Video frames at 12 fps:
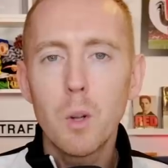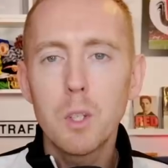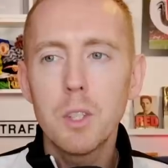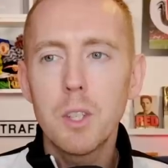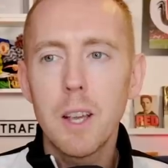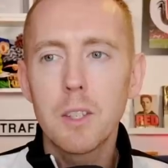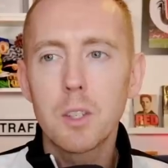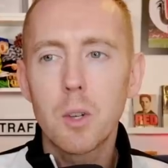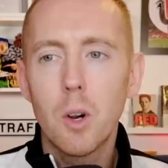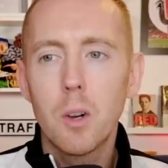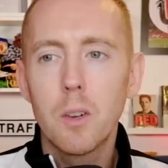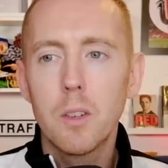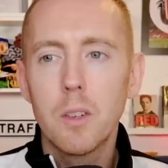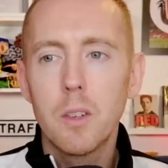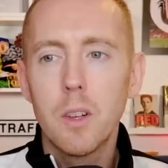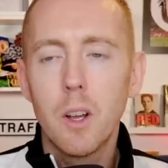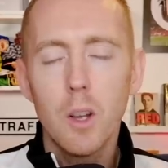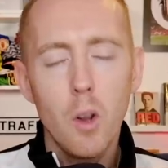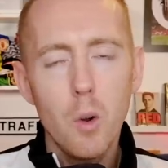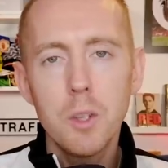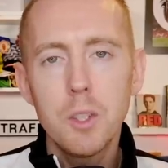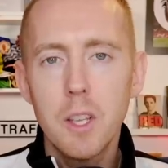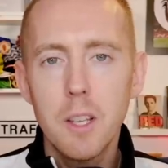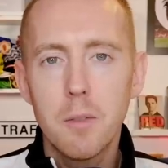Rodgers has got a long
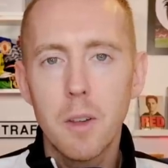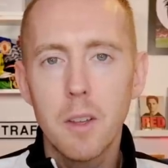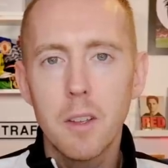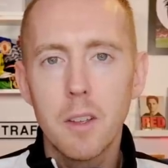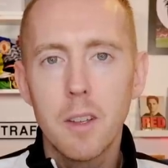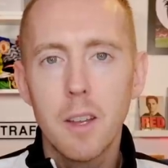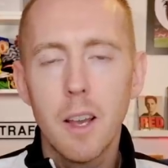CV.